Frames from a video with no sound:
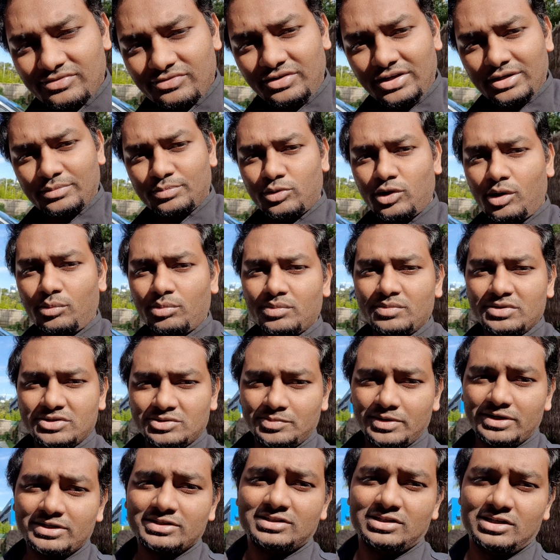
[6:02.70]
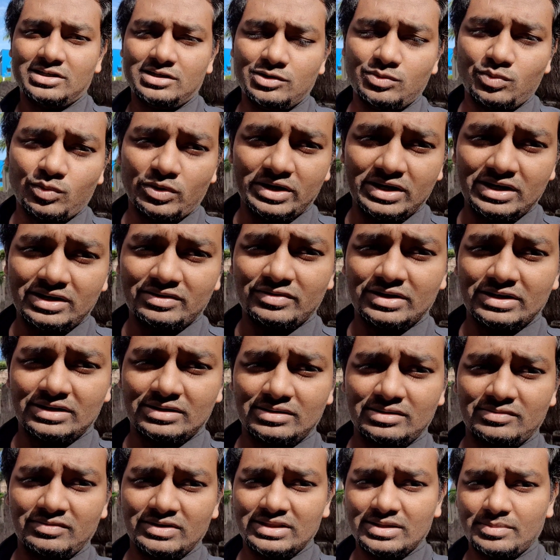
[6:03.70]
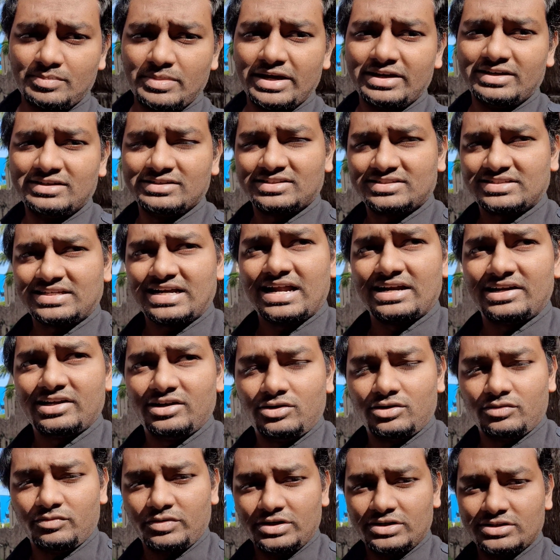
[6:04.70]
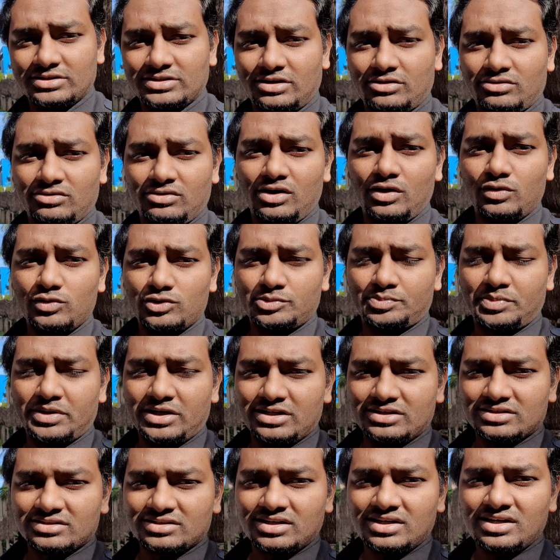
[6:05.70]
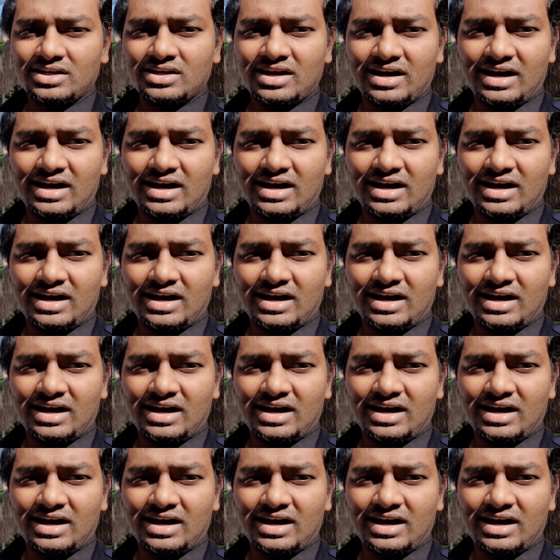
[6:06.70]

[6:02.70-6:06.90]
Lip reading: feet problem is basically only when the bike is static or when it's on low speeds.